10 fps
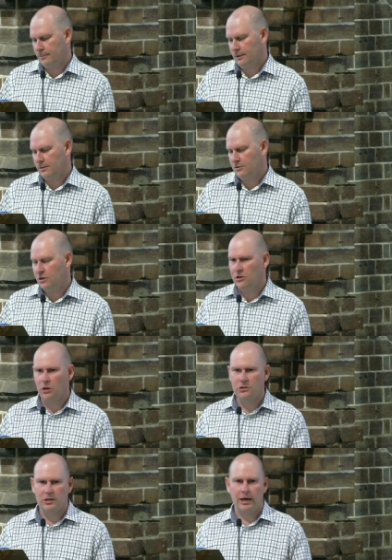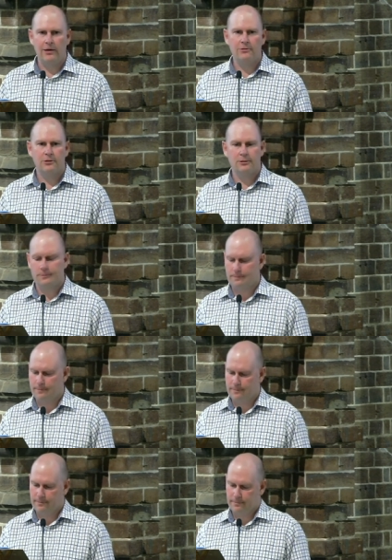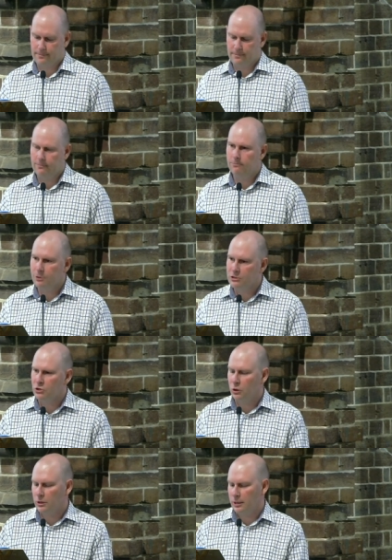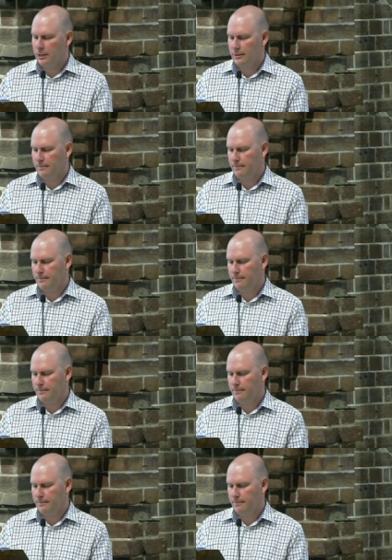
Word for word: So don't doubt, but turn to him.